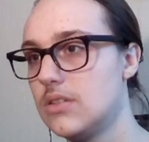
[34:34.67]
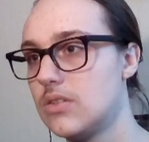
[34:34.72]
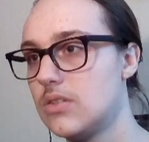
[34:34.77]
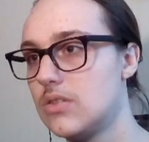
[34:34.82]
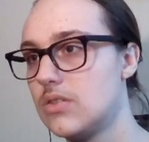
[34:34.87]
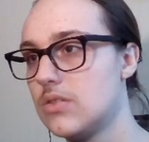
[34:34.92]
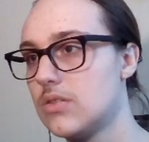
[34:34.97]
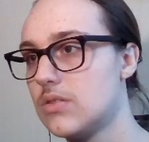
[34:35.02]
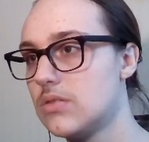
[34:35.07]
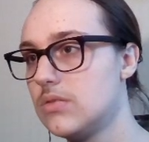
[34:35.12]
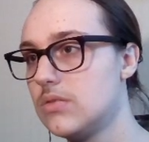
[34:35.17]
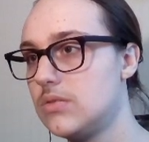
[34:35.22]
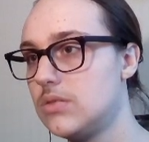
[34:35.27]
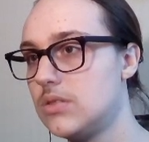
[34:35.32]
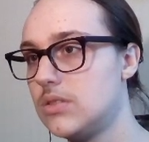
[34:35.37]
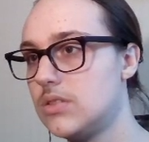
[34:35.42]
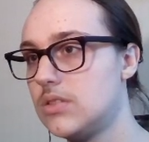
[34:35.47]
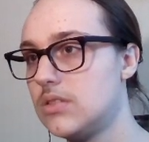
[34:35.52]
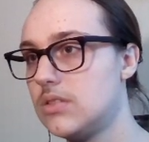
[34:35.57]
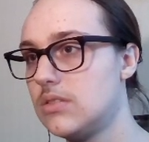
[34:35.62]

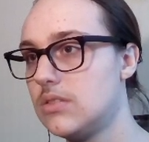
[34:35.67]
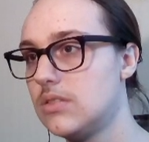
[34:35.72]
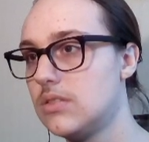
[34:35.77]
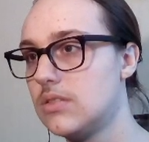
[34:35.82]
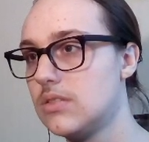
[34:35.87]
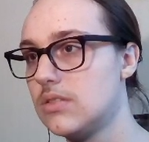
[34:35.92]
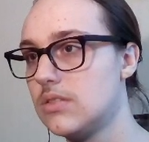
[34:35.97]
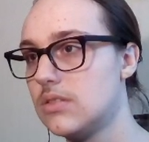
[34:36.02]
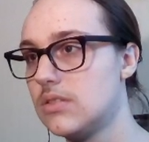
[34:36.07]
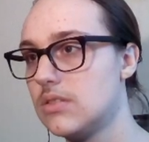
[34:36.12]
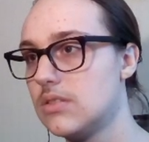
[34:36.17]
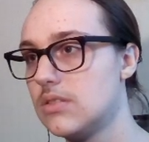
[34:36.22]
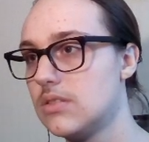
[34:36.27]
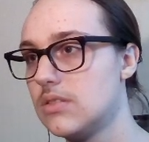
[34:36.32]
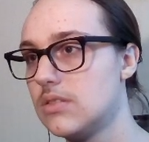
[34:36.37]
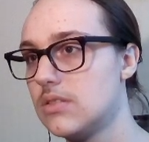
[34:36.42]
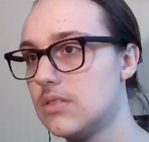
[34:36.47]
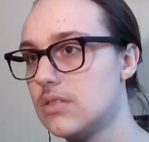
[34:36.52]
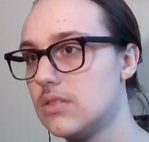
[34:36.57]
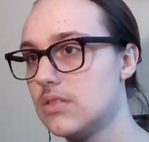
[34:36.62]
Cruel,
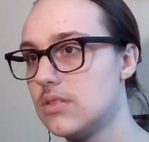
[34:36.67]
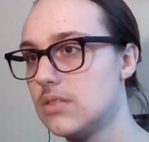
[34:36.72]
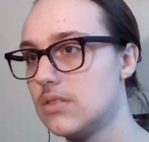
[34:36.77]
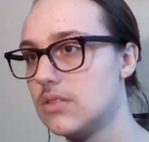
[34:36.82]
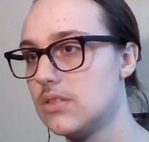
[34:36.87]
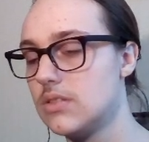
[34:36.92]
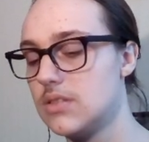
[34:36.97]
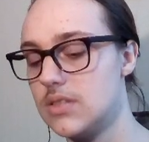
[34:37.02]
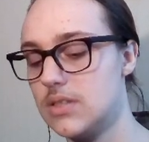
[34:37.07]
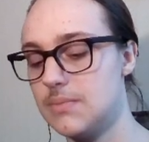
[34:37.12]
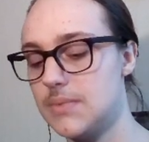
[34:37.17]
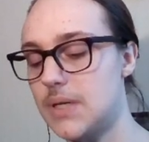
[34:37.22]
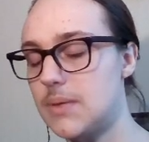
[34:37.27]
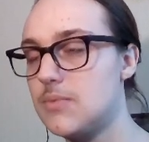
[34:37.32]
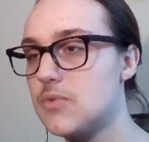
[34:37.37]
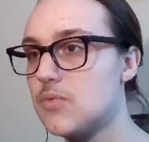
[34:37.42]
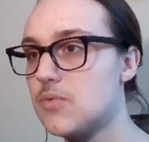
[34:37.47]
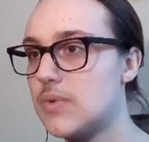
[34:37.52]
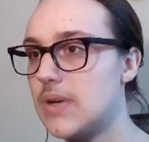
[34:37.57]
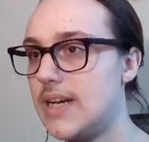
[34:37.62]

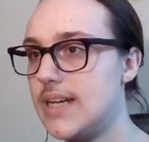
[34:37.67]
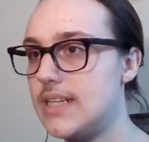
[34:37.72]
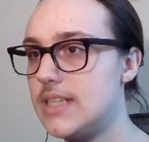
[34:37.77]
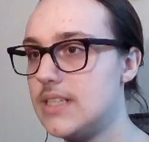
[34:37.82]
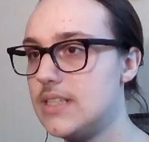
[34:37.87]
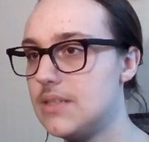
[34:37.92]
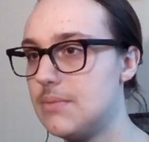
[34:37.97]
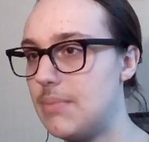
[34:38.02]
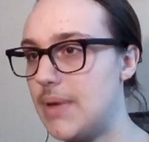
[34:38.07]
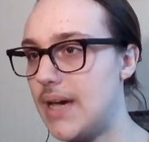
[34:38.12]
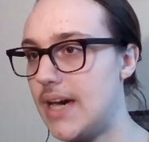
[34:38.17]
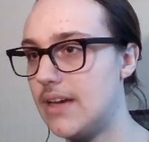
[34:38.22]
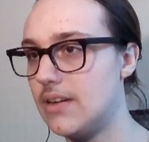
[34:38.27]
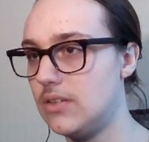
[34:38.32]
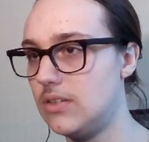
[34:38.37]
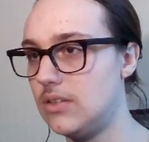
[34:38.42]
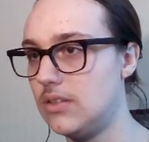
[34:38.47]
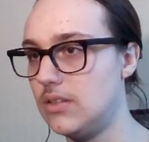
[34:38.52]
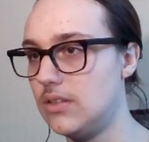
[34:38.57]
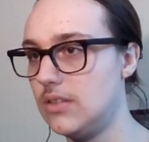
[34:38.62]
sometimes ride into
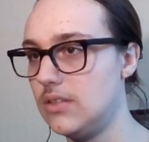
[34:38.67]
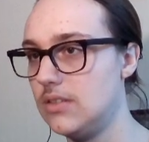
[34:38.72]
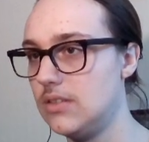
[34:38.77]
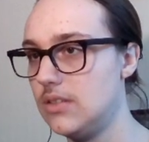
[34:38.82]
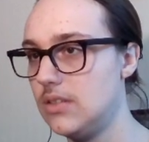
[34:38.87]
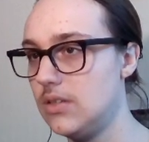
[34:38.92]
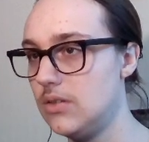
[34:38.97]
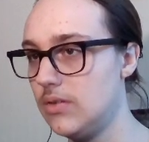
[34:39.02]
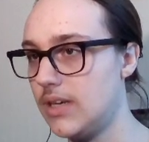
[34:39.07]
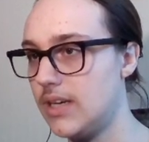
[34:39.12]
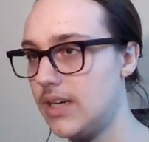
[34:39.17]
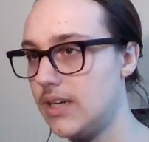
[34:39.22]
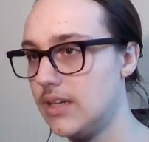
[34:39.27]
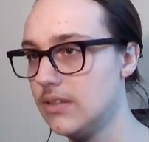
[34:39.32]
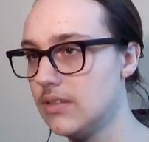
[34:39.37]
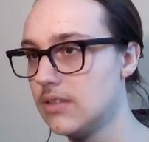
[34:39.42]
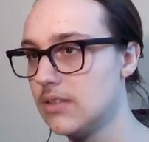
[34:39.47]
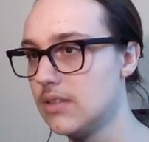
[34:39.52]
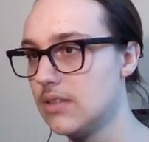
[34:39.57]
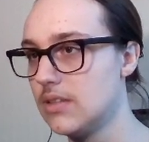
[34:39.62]
battle. Okay.
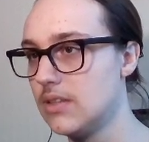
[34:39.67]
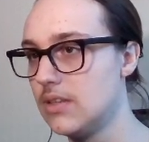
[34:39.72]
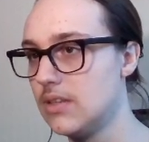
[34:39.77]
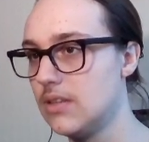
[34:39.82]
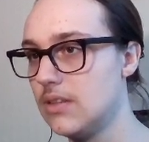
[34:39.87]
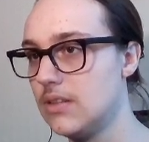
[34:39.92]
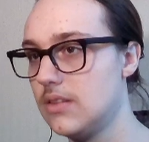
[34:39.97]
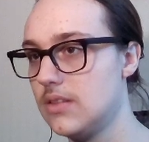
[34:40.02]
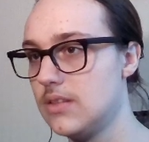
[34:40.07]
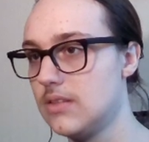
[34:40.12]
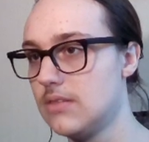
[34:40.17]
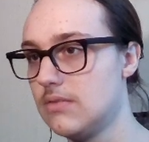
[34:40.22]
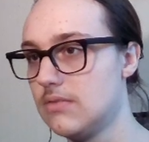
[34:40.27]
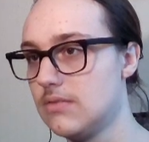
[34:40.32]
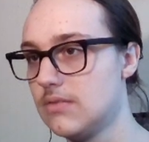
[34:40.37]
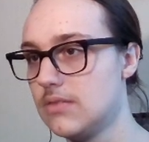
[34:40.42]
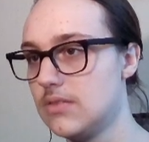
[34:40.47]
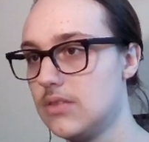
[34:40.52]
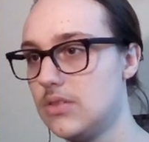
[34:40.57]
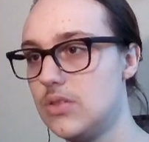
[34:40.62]

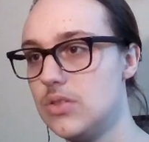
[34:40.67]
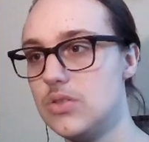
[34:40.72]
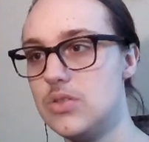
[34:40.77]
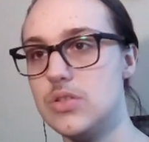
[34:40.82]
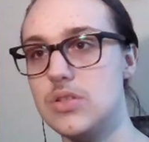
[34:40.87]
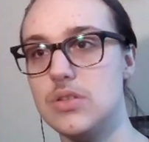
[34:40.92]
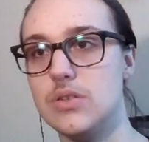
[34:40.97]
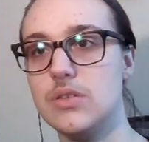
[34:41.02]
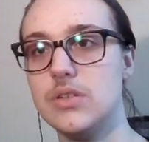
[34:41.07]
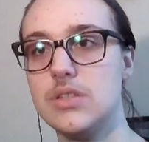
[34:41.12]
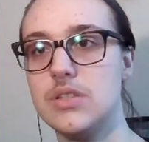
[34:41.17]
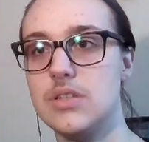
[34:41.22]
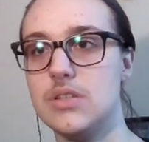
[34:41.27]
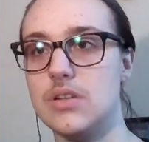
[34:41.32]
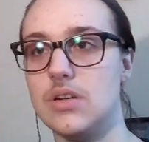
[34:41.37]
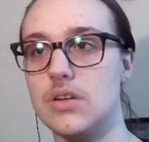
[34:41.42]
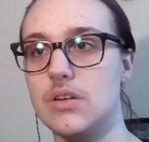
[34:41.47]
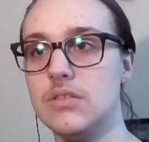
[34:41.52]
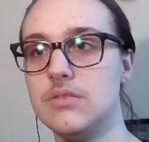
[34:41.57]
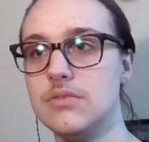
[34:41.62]
Good to
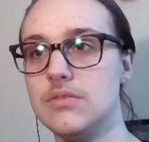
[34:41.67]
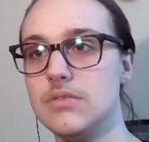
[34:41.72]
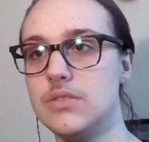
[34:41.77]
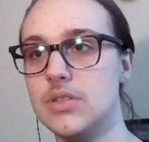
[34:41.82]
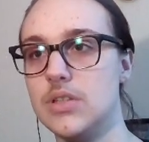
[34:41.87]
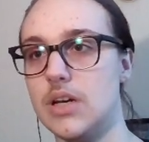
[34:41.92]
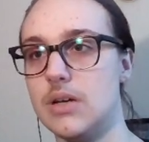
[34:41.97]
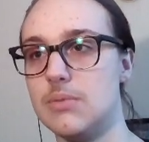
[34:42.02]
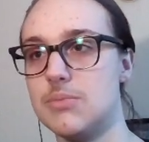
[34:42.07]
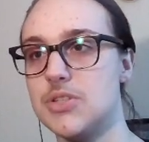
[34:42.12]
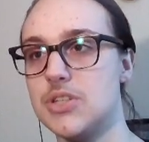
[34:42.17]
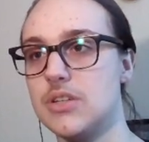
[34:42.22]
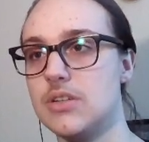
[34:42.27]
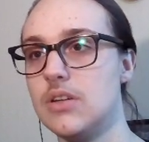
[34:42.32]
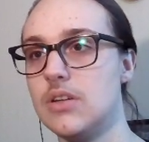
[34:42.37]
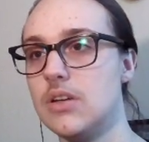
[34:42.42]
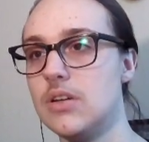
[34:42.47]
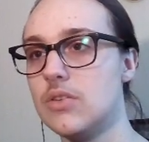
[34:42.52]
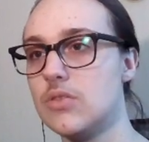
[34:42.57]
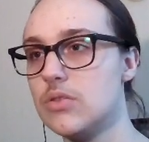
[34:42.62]
know. Good option.
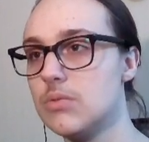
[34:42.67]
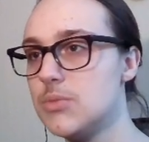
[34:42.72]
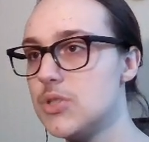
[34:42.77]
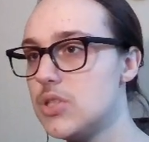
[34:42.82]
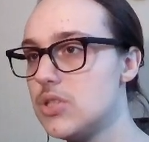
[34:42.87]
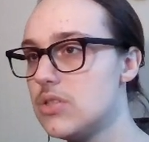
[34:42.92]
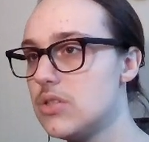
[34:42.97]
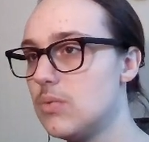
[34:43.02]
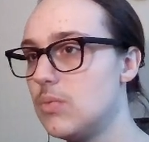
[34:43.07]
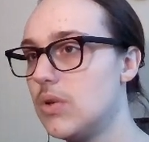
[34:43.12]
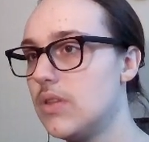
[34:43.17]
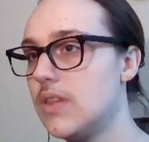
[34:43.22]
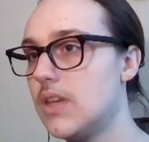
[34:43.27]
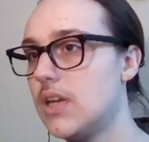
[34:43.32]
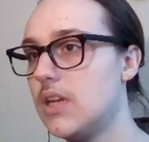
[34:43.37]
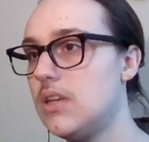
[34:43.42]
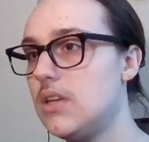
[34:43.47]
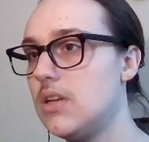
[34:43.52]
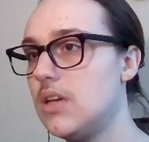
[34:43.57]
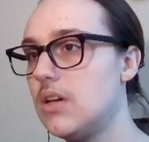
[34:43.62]
Grimish is the one that
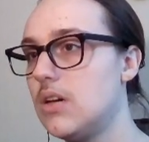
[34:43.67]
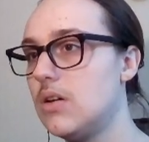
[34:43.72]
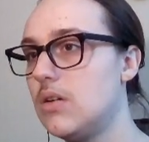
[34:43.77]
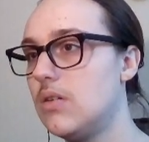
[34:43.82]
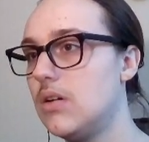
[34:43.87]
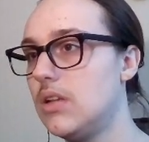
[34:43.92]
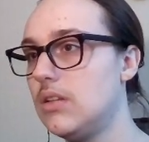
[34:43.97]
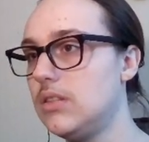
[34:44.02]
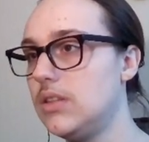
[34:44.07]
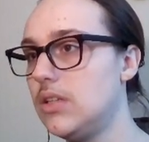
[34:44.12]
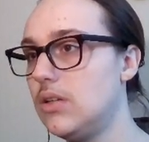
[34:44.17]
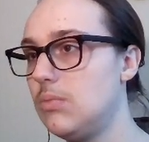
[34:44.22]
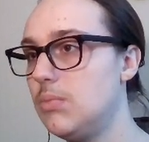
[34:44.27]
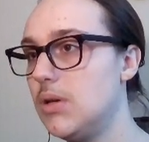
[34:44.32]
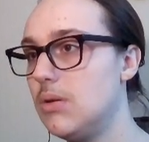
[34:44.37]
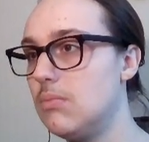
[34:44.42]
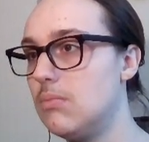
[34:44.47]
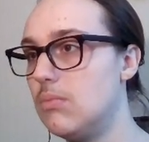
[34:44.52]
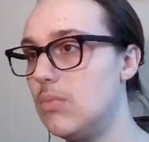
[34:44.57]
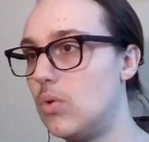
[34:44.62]
I know a little
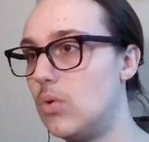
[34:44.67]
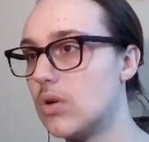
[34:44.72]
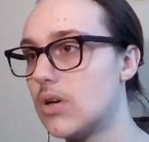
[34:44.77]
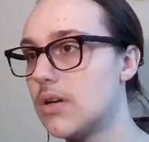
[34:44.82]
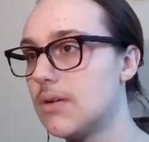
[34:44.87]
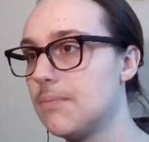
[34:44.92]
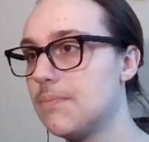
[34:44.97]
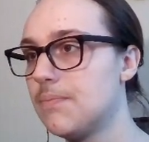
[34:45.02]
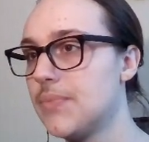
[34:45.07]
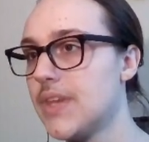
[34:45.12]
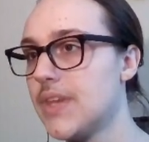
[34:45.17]
bit more.